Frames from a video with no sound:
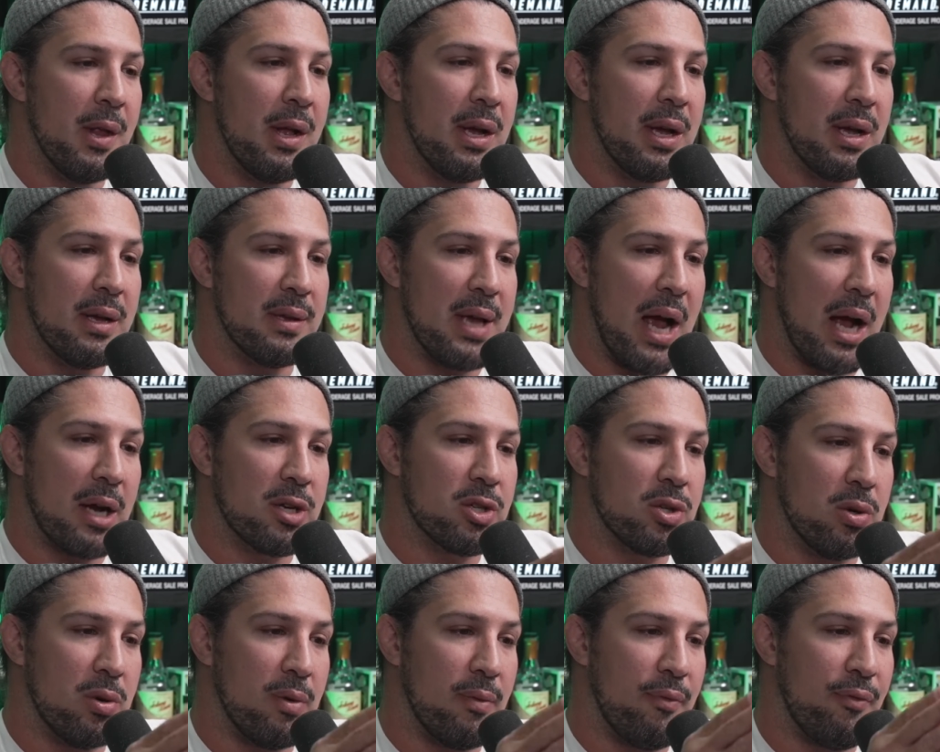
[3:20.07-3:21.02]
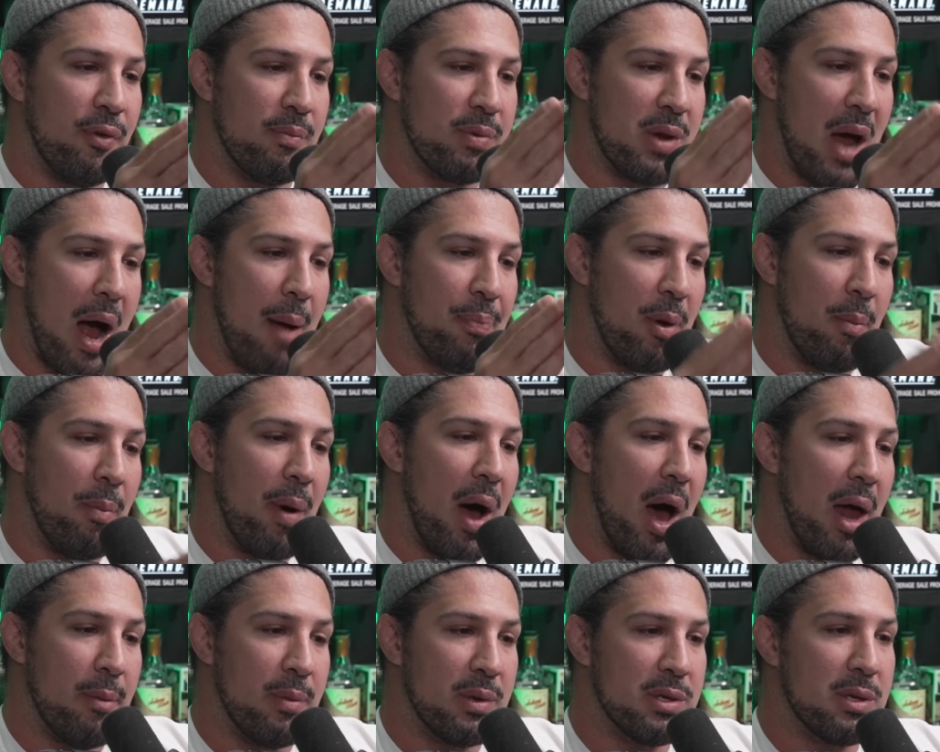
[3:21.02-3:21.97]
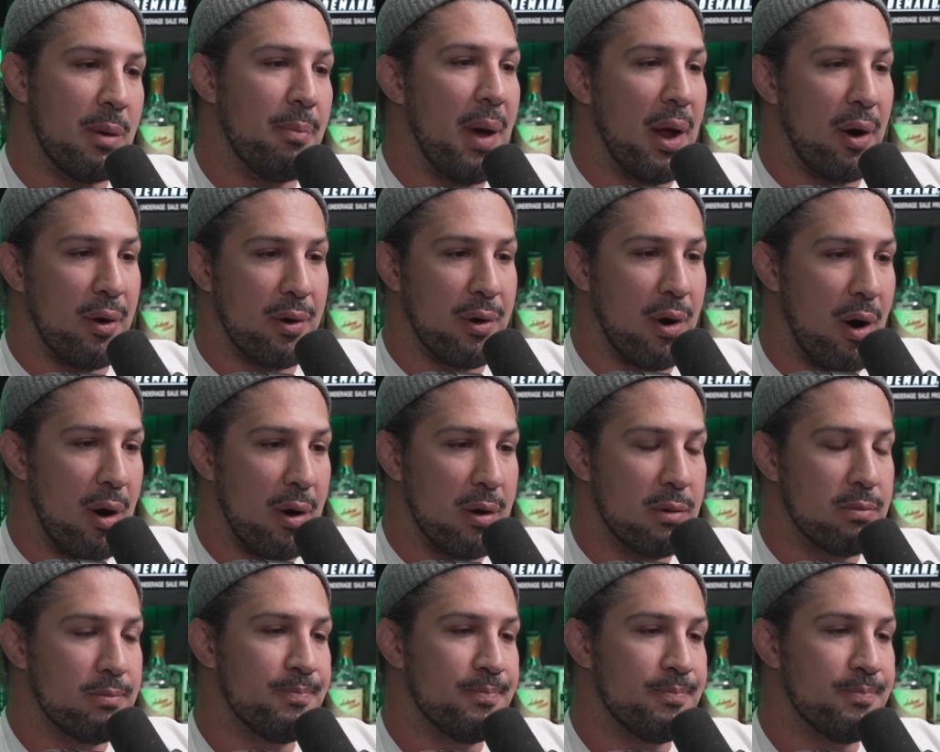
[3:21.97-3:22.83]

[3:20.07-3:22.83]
is actual from top to bottom is a better card.